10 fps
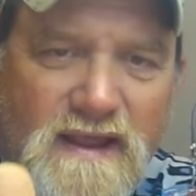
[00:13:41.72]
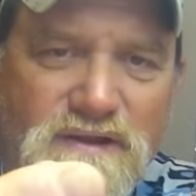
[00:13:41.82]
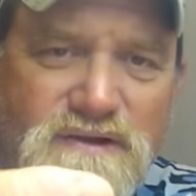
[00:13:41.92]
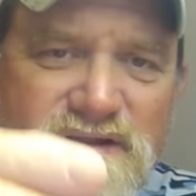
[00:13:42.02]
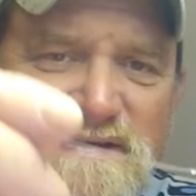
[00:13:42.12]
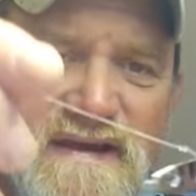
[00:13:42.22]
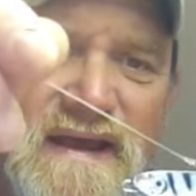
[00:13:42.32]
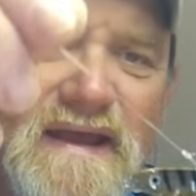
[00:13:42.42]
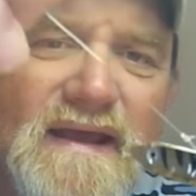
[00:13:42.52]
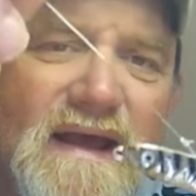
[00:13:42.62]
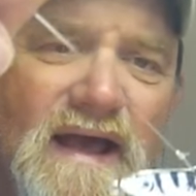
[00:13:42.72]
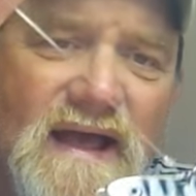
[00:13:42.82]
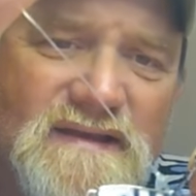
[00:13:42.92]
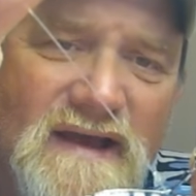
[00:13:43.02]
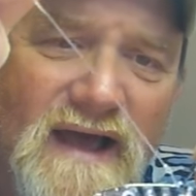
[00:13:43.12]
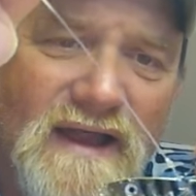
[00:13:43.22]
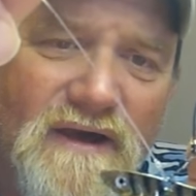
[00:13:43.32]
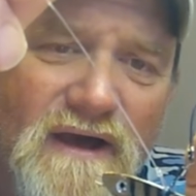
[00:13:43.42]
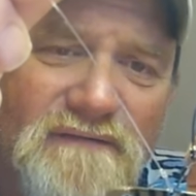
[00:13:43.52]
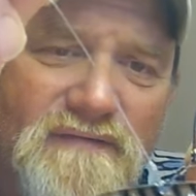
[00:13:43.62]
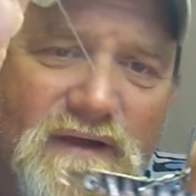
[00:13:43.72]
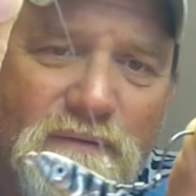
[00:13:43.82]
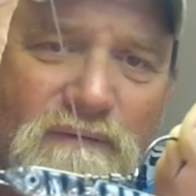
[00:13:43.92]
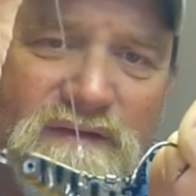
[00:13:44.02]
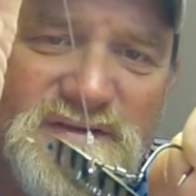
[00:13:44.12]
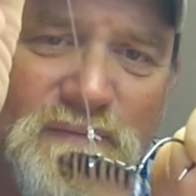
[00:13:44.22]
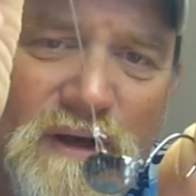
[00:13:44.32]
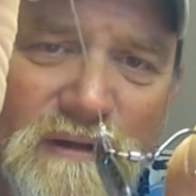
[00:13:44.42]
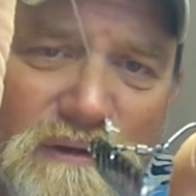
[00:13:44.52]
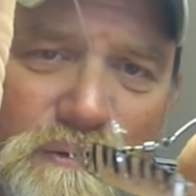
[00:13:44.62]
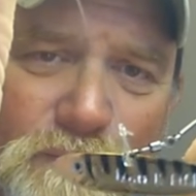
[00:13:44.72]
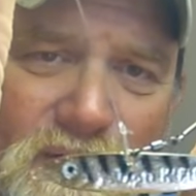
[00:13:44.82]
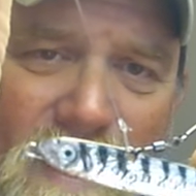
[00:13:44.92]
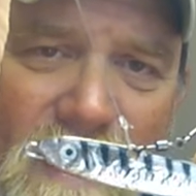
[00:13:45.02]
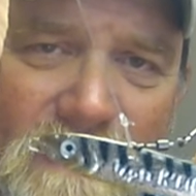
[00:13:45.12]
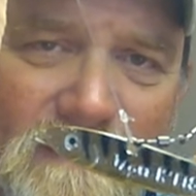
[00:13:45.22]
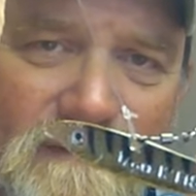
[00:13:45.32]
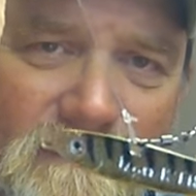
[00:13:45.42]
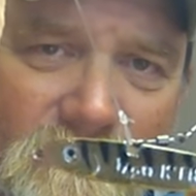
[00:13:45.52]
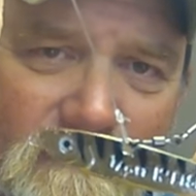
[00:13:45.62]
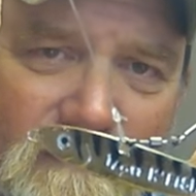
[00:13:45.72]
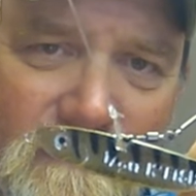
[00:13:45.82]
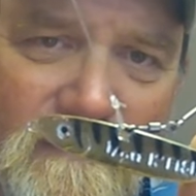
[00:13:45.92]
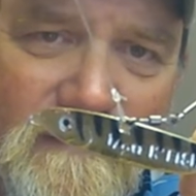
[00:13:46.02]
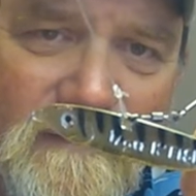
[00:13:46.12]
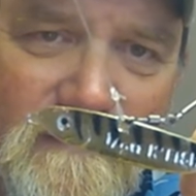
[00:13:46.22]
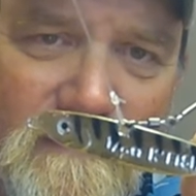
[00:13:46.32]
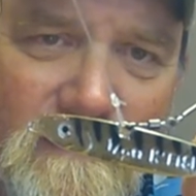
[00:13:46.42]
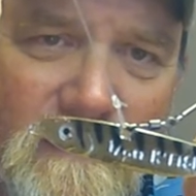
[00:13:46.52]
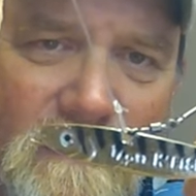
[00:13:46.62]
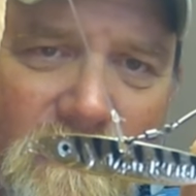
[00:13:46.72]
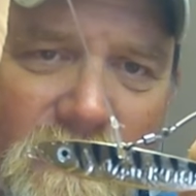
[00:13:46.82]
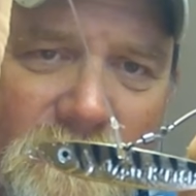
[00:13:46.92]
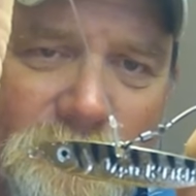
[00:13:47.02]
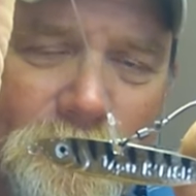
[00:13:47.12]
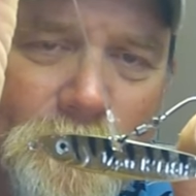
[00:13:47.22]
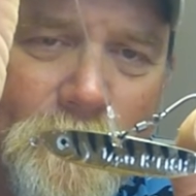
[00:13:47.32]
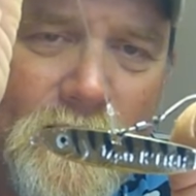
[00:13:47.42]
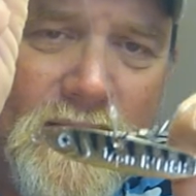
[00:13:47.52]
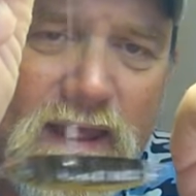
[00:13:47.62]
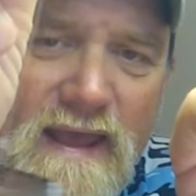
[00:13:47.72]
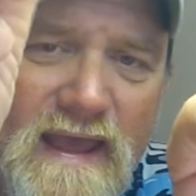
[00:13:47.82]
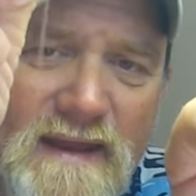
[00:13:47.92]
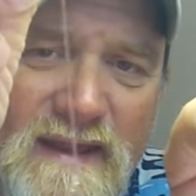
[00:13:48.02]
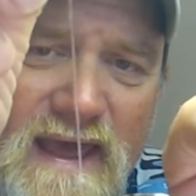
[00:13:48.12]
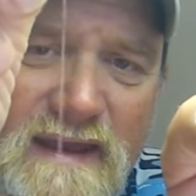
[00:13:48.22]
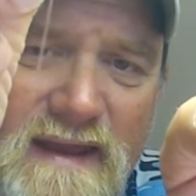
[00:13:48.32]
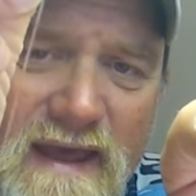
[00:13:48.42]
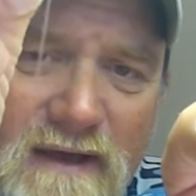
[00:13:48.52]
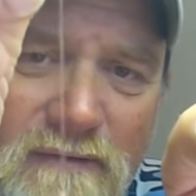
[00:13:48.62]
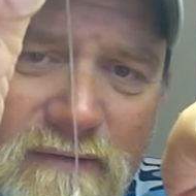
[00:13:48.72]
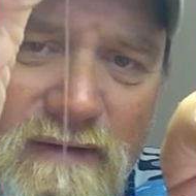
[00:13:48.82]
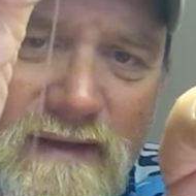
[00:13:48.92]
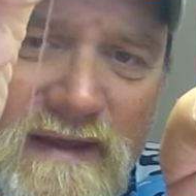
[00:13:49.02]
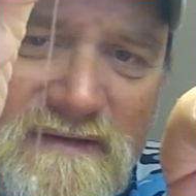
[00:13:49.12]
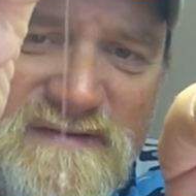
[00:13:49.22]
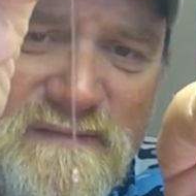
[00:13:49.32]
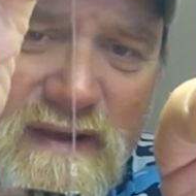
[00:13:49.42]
You can see I tied off there with a small loop knot. All right, and that now gives